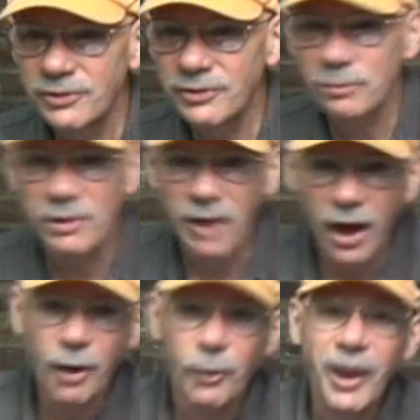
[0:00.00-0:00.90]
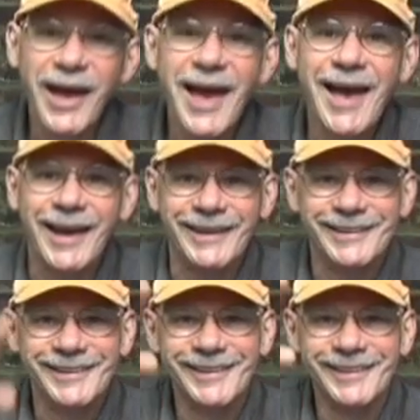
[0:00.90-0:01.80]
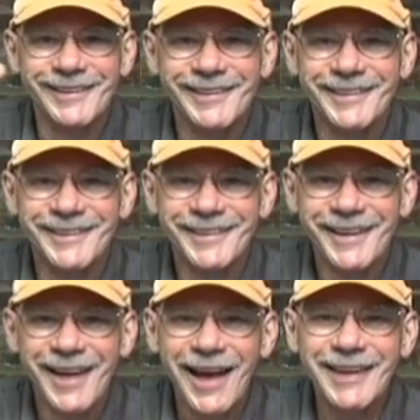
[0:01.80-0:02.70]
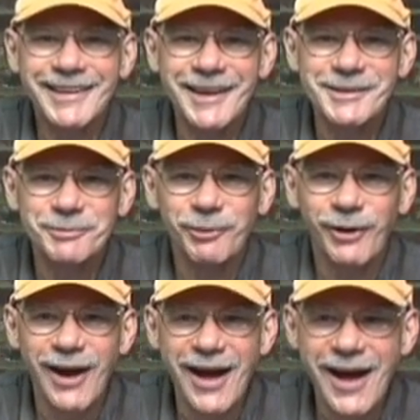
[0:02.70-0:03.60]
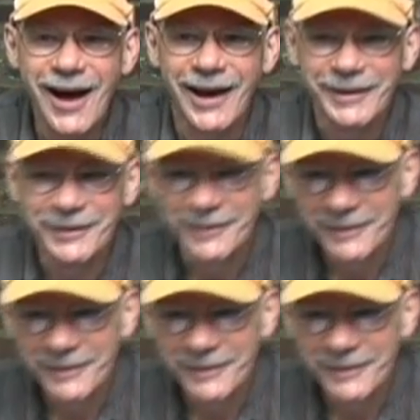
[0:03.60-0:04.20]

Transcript: Too big. Oh, hey! I guess we're on.